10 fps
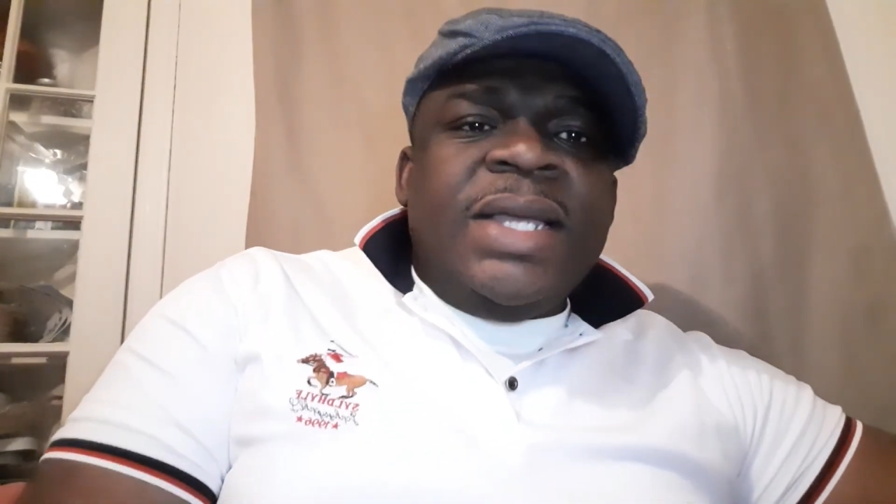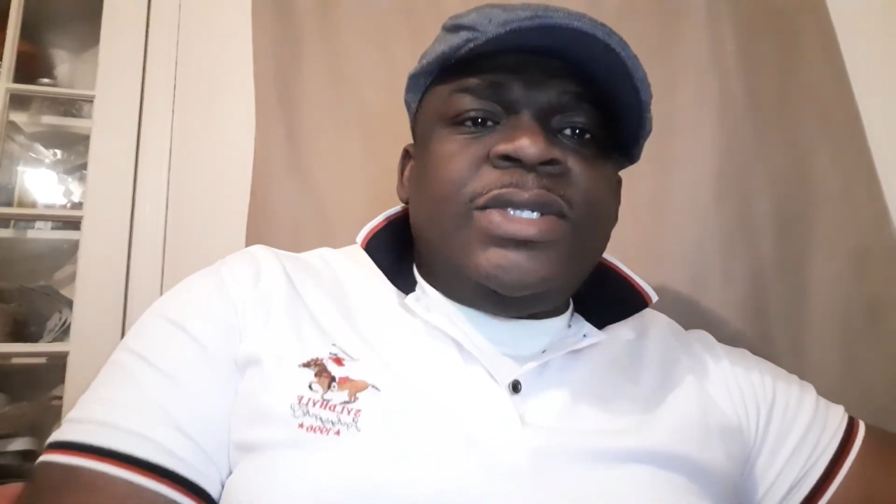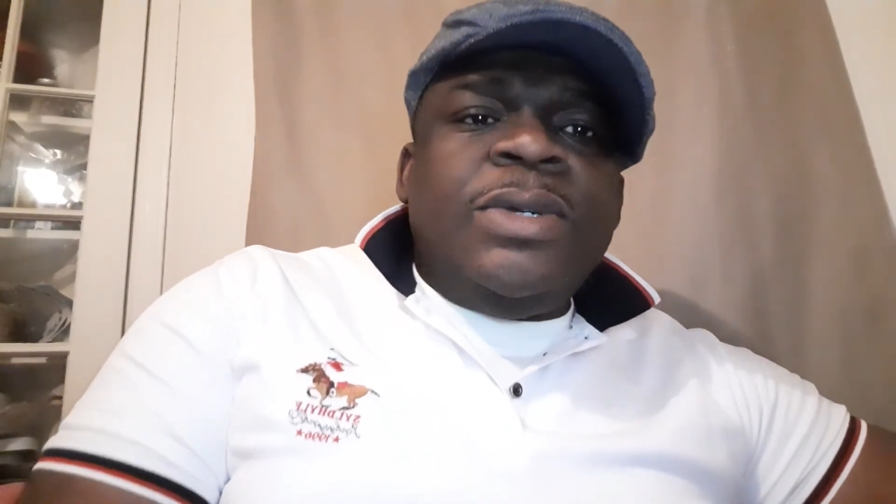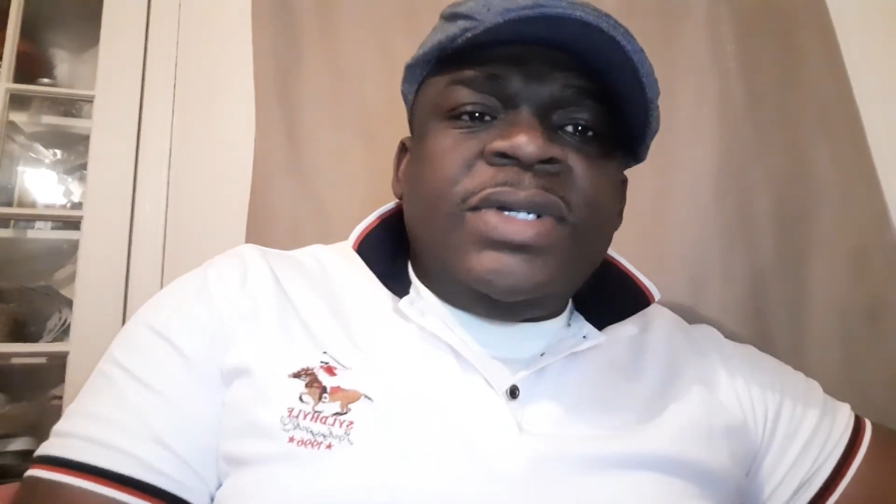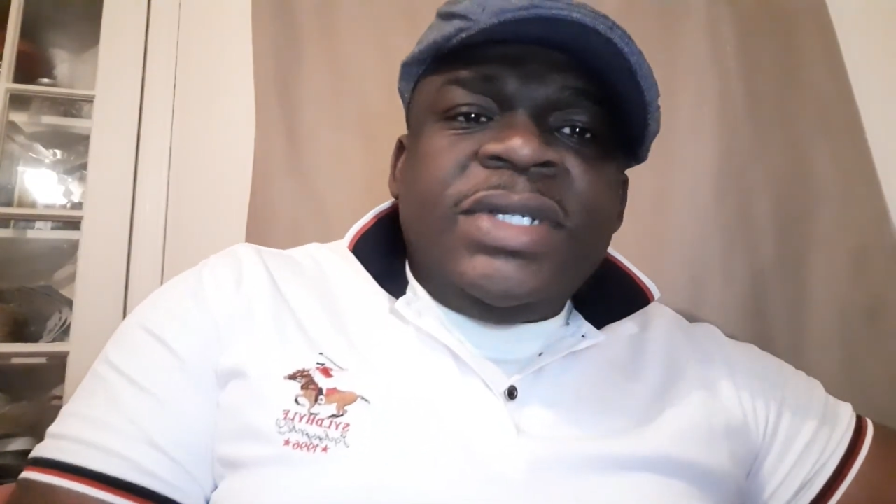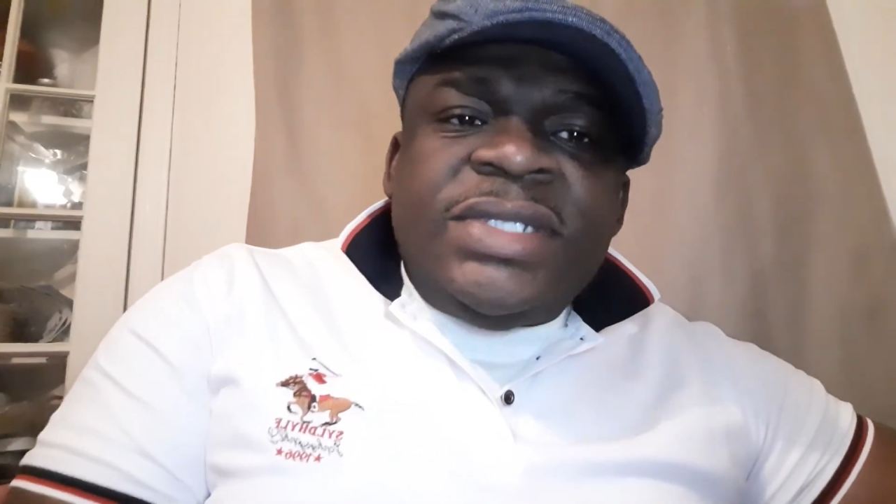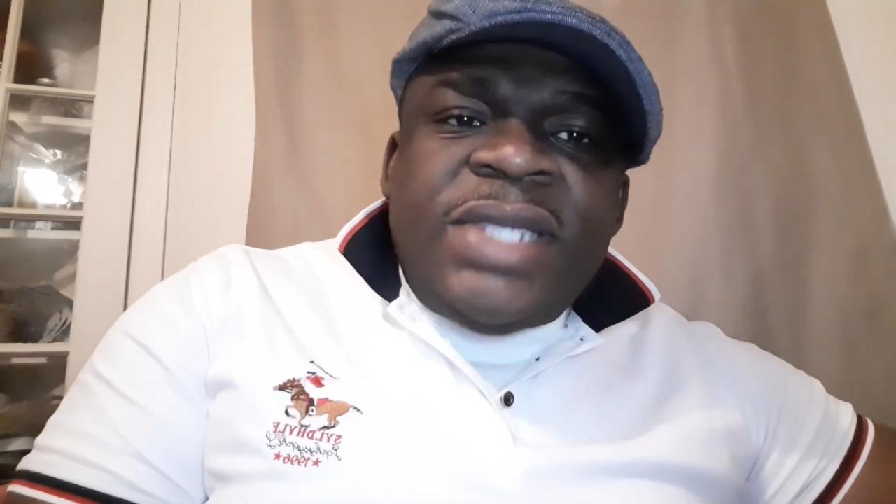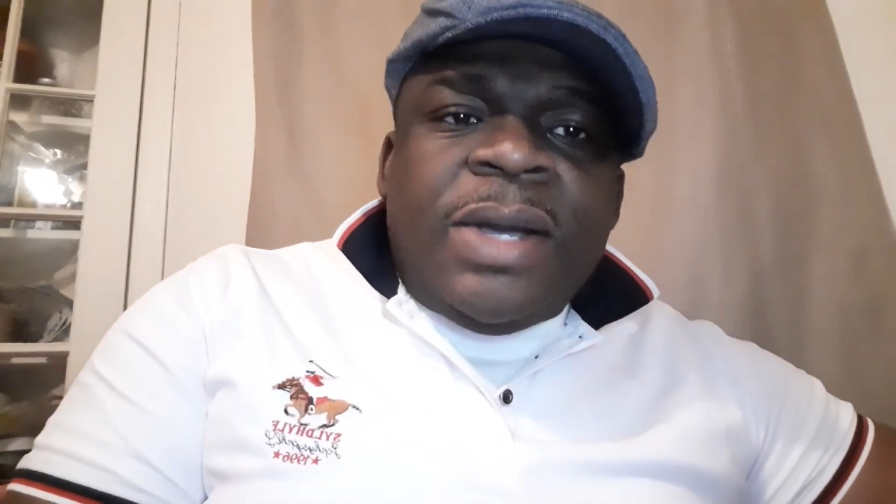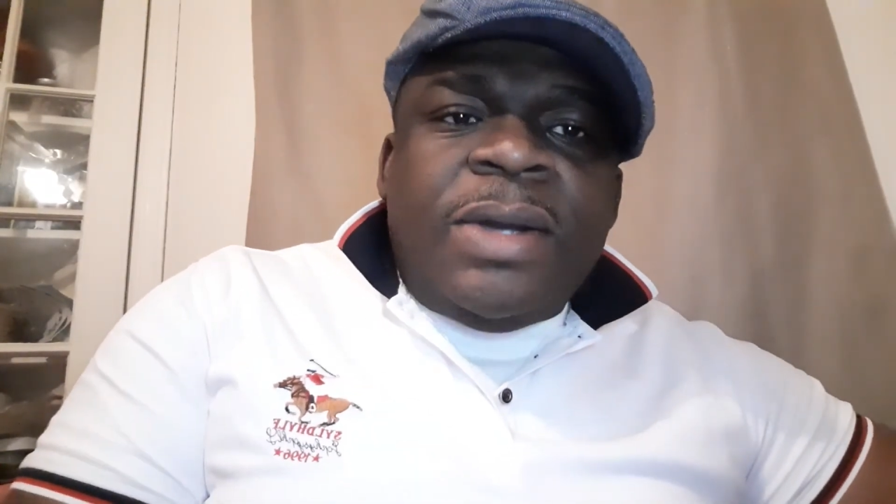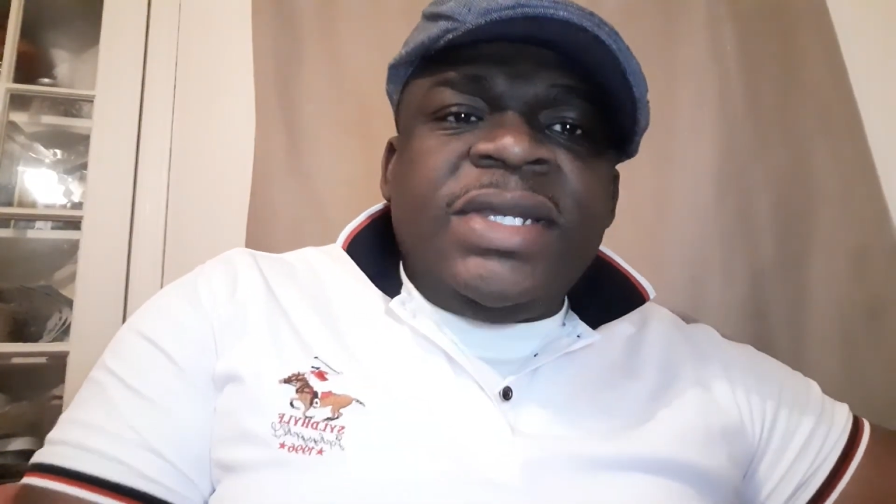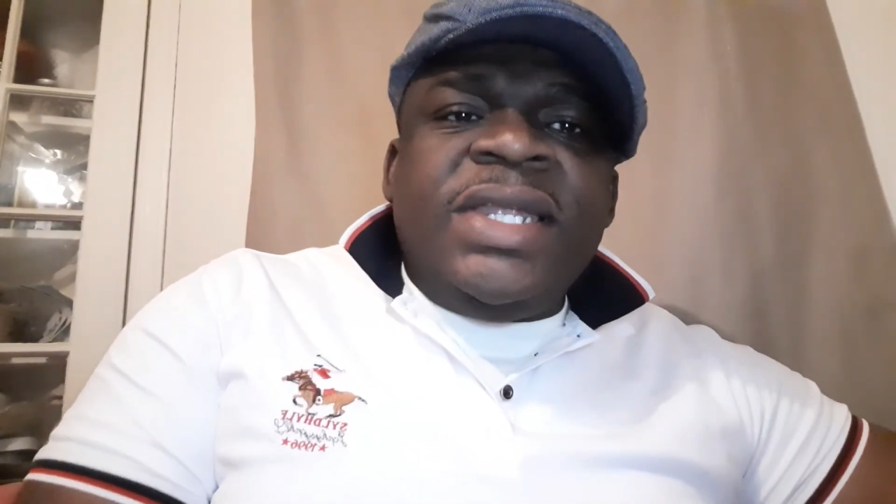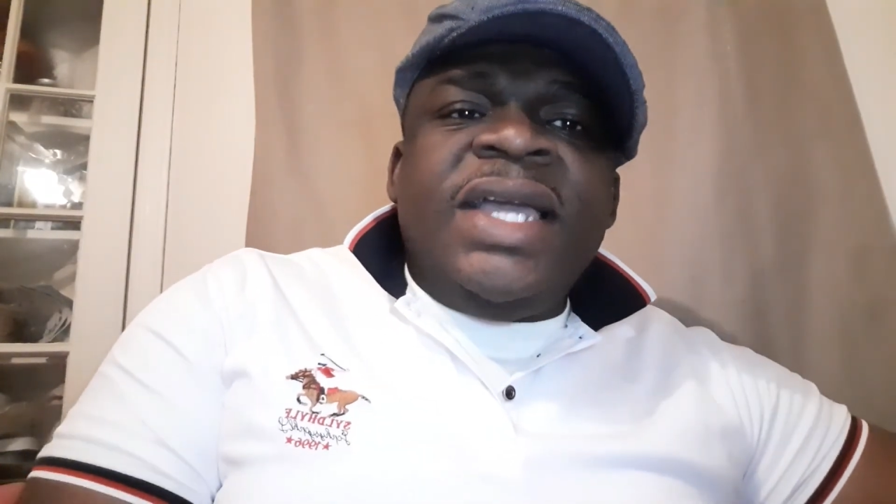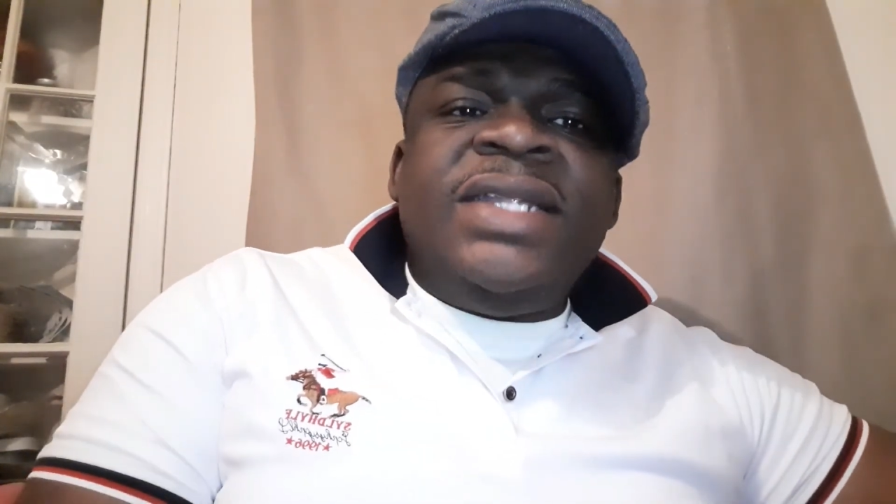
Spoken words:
So secondly,